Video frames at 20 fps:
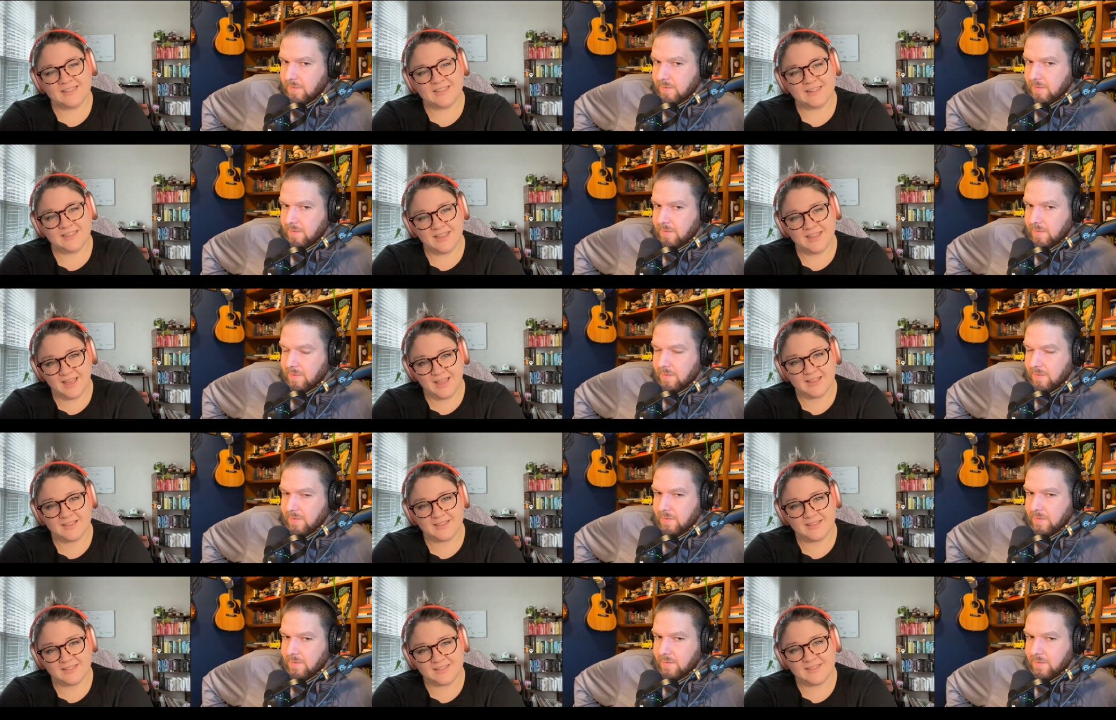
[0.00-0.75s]
Speaker 1: And I said,
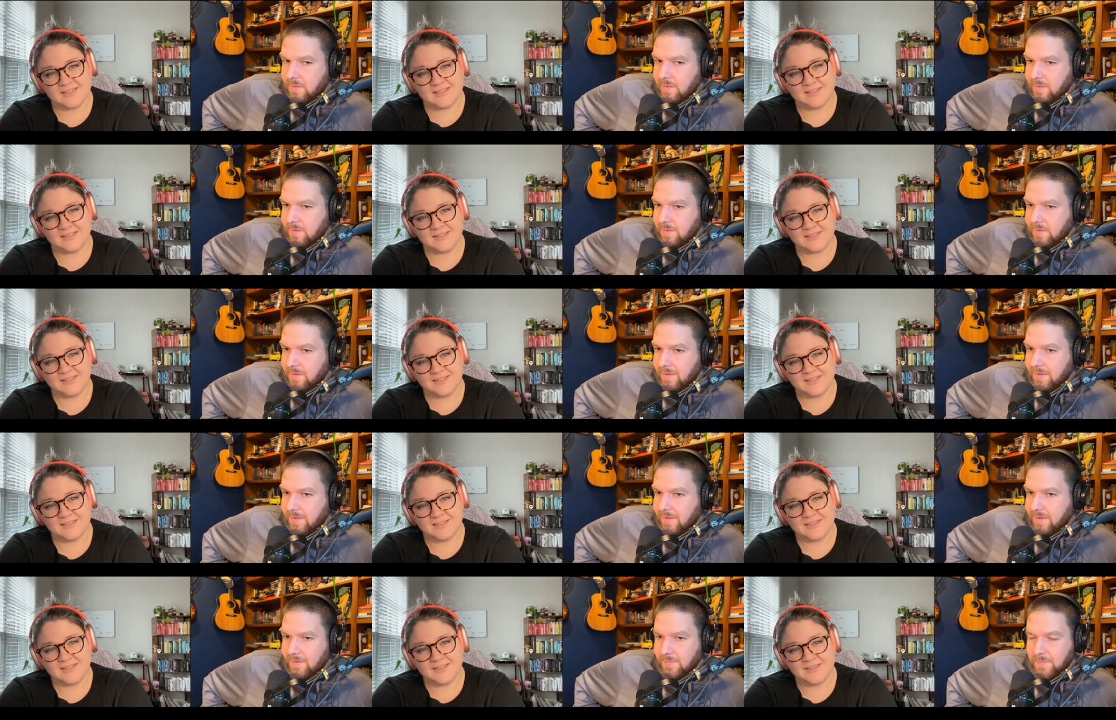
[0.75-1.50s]
Yes.
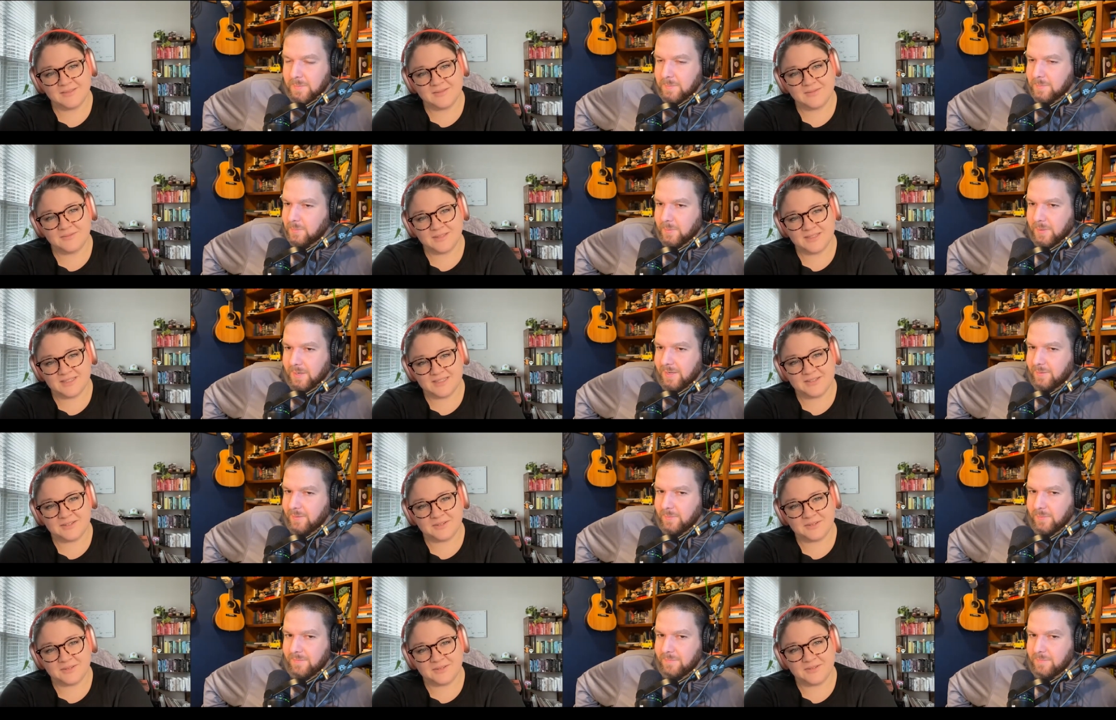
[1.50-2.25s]
I don't remember why we I
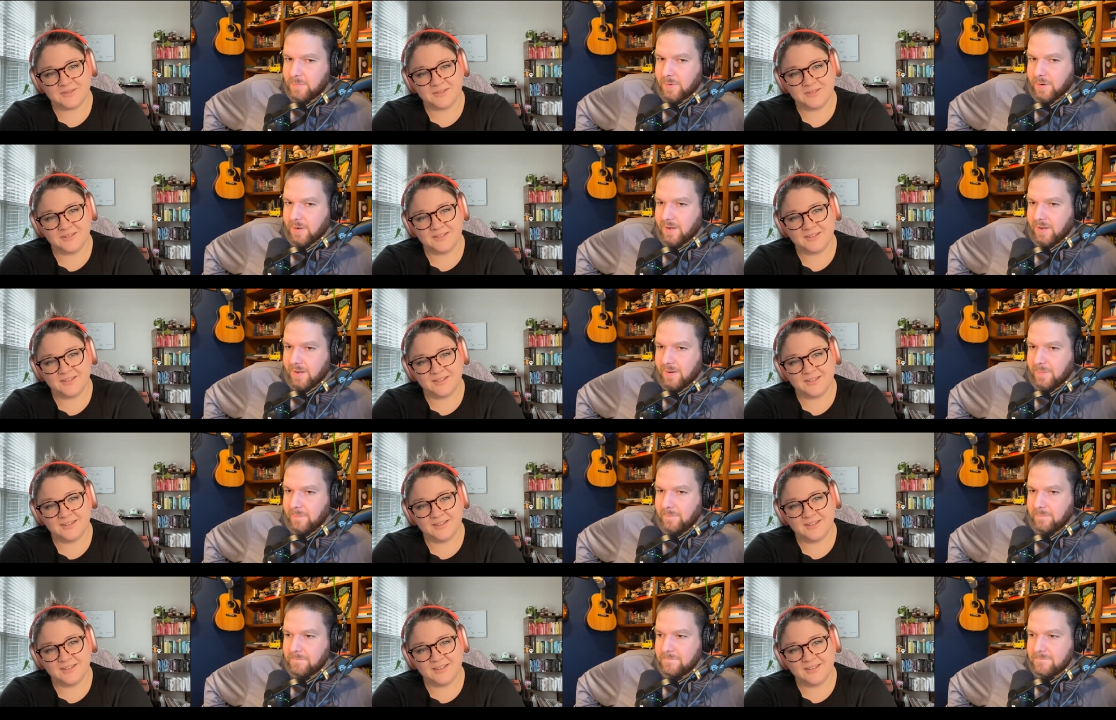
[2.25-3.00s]
do. brought it up.
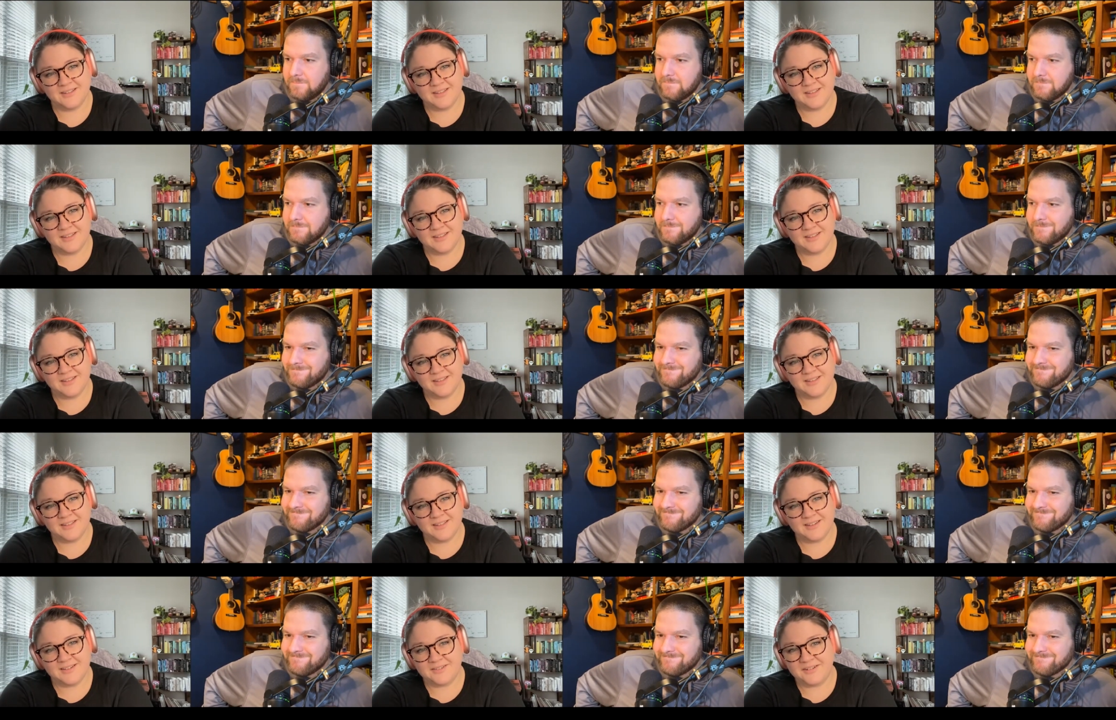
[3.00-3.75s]

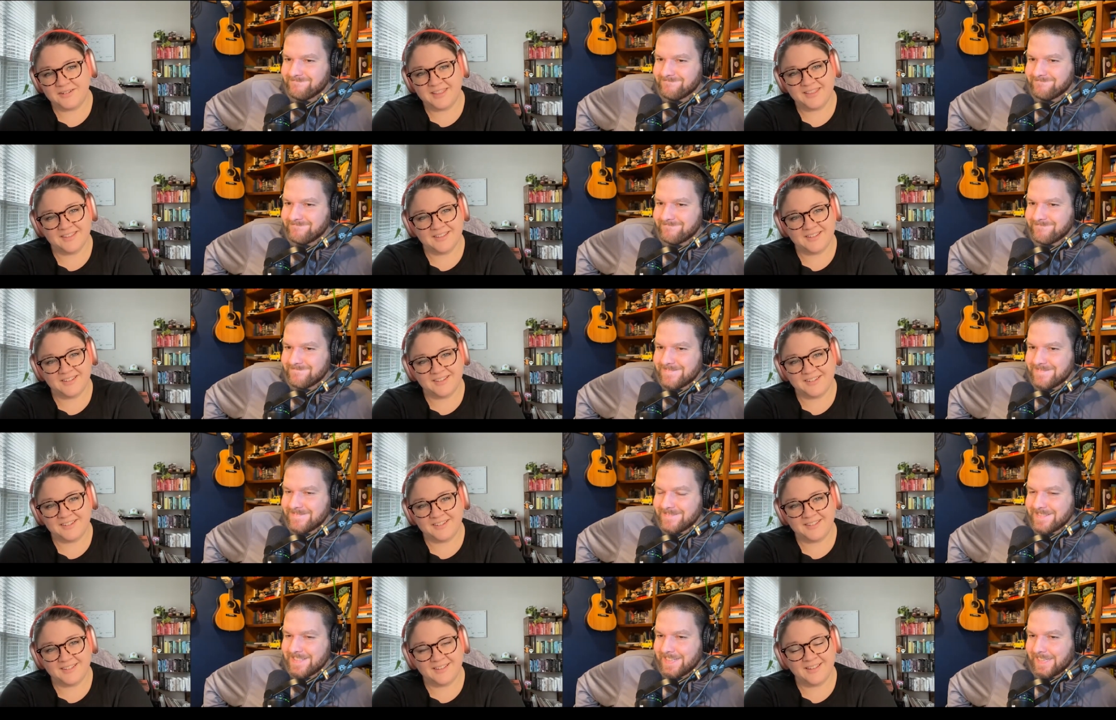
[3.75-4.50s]
I don't
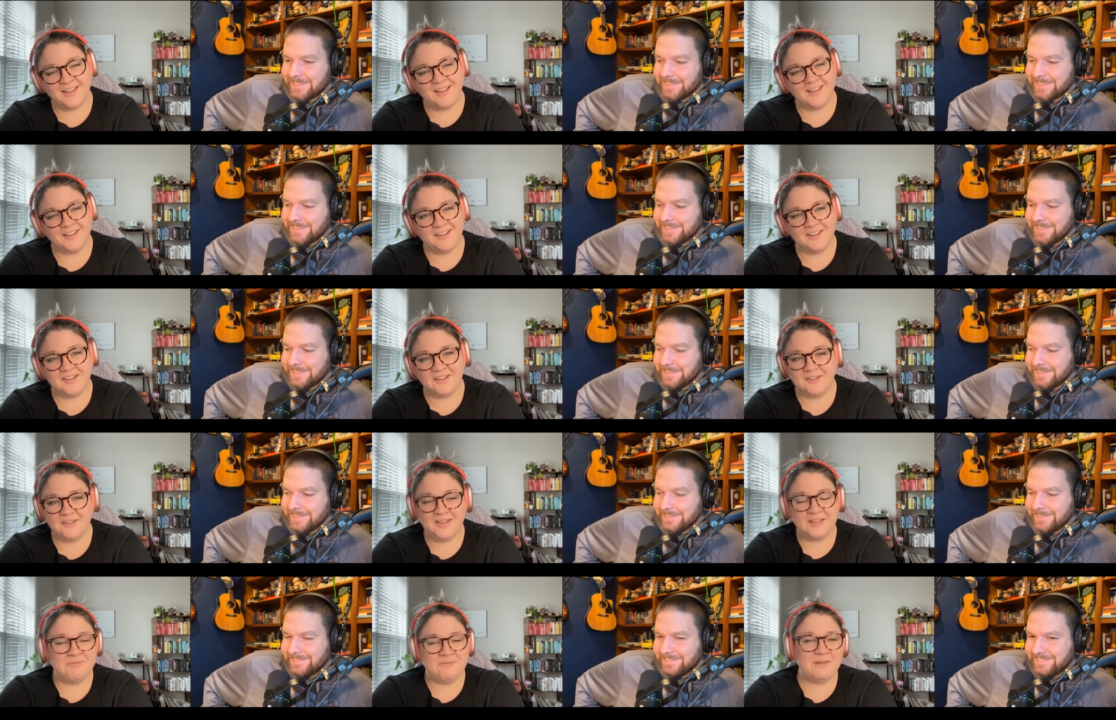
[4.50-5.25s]
either. Oh
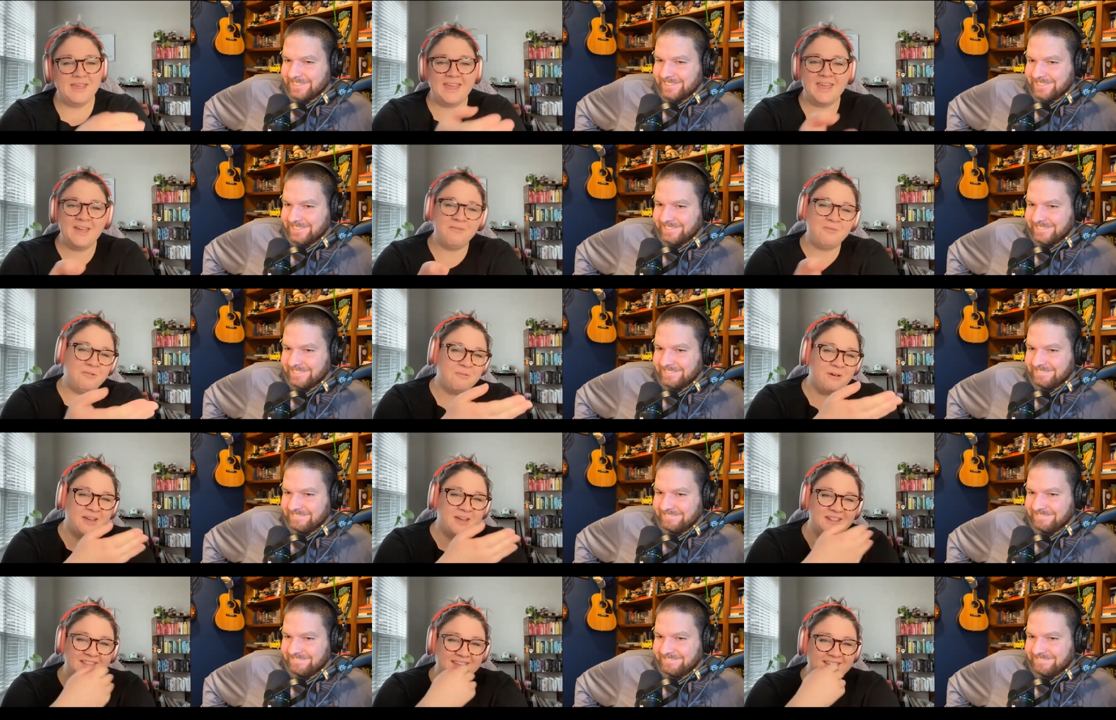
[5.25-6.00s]
no. And we can't
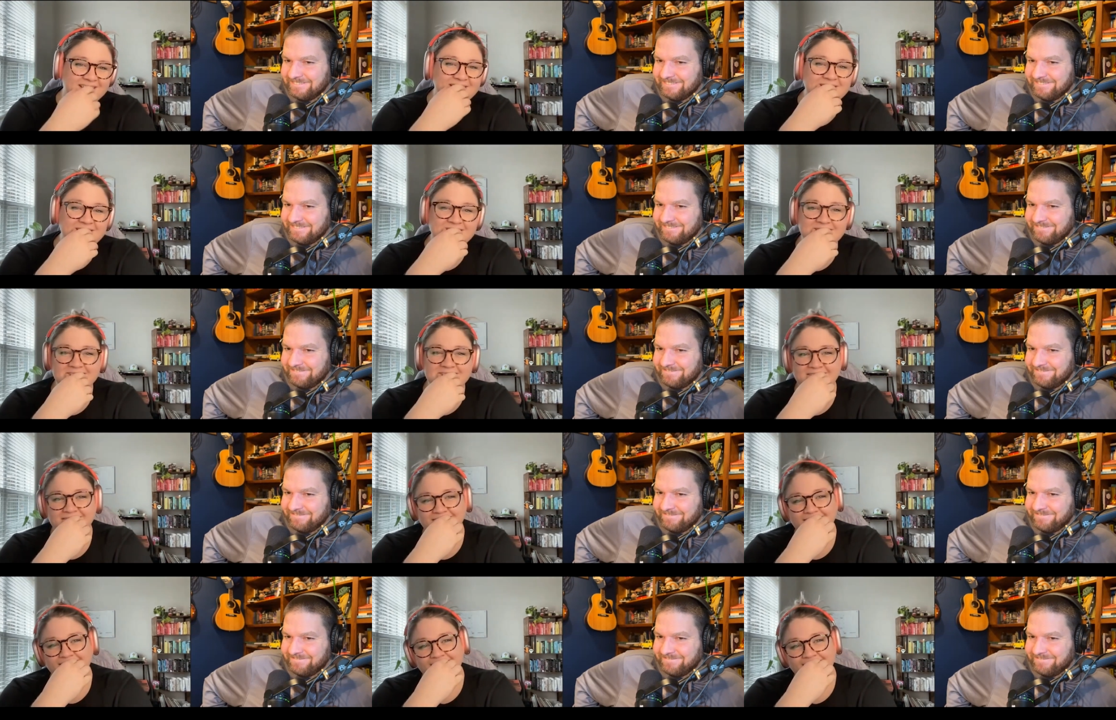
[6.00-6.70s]
rewind this.